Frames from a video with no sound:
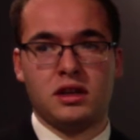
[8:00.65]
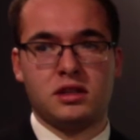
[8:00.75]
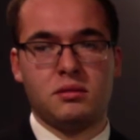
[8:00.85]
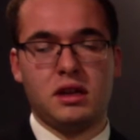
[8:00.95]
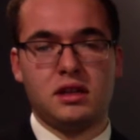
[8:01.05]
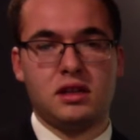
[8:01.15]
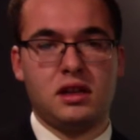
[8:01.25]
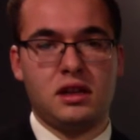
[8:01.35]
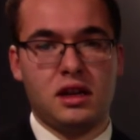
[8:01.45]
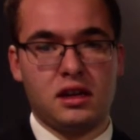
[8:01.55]
estimate
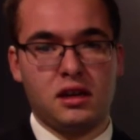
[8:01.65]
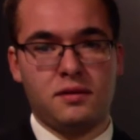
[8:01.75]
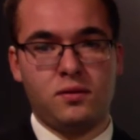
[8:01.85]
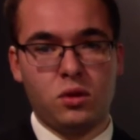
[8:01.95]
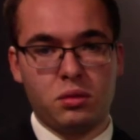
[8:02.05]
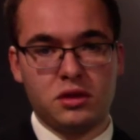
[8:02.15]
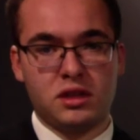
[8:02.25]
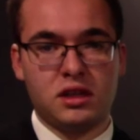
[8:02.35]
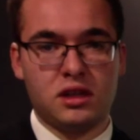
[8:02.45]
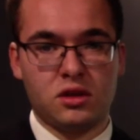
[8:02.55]
a
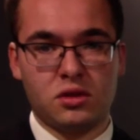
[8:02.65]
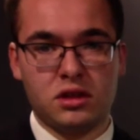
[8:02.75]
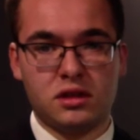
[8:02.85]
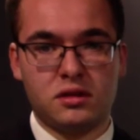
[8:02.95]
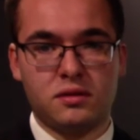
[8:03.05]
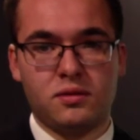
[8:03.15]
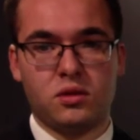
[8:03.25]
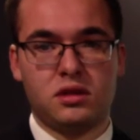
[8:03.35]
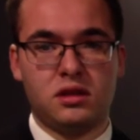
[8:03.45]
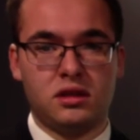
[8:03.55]
4% increase
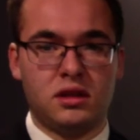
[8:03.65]
for